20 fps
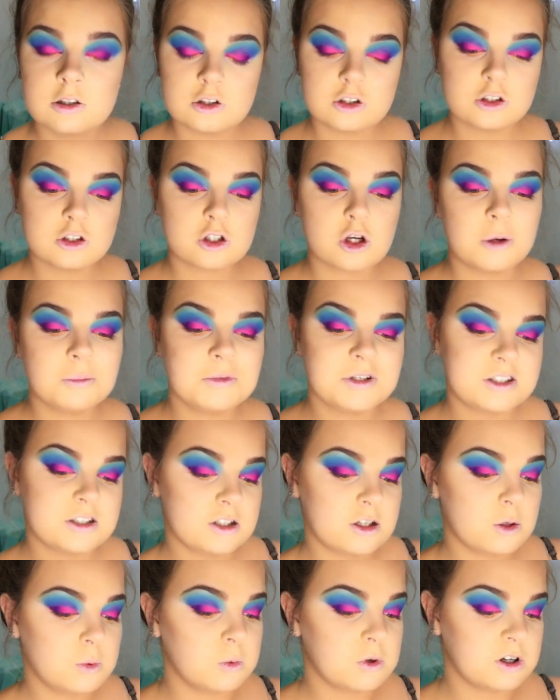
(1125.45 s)
just
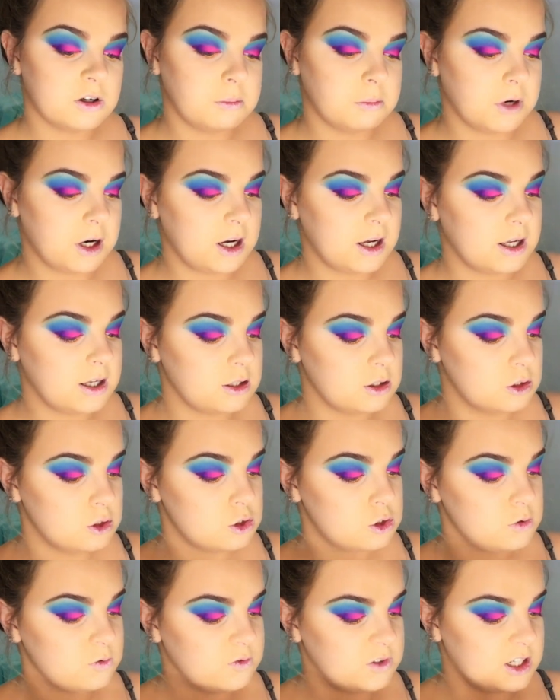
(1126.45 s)
commented on one of my
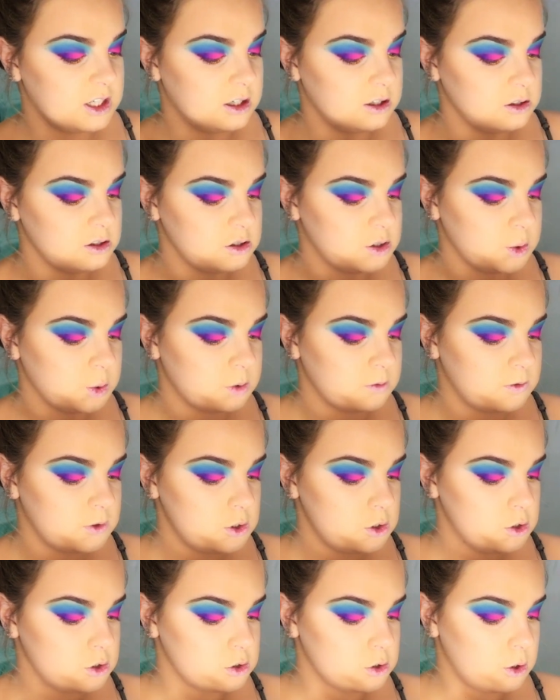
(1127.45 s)
YouTube videos, so if
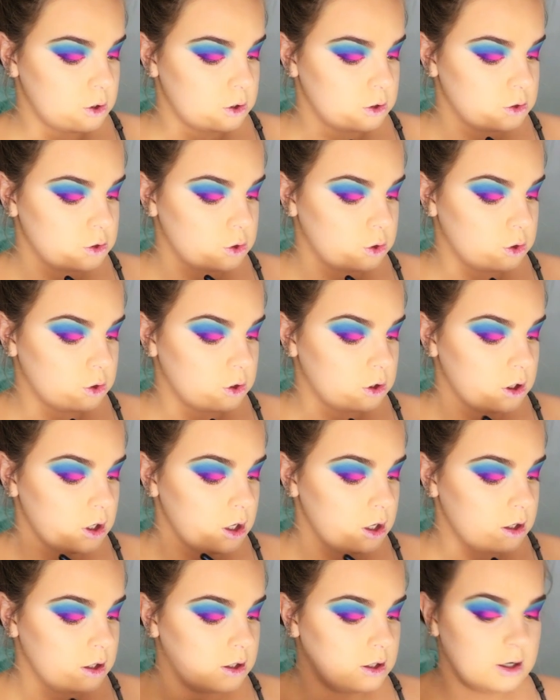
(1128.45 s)
you just heard your
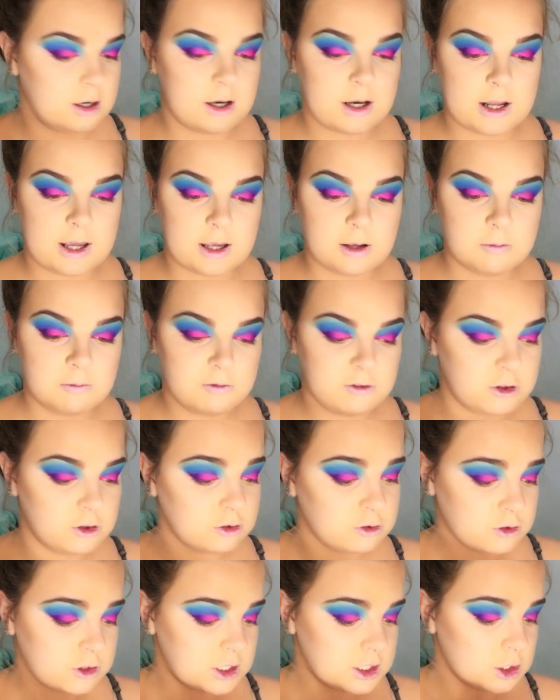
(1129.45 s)
name,
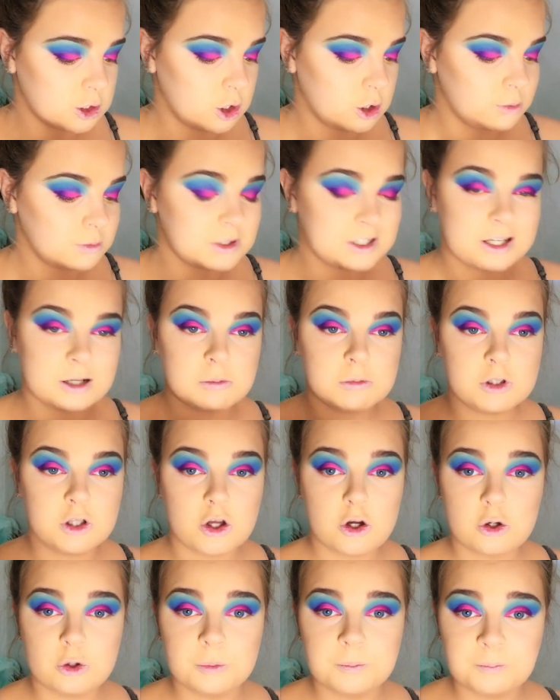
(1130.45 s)
feel free to comment down
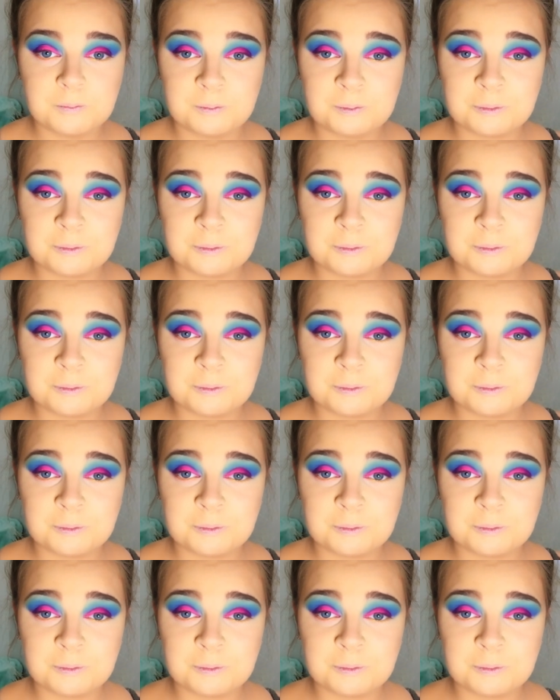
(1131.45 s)
below.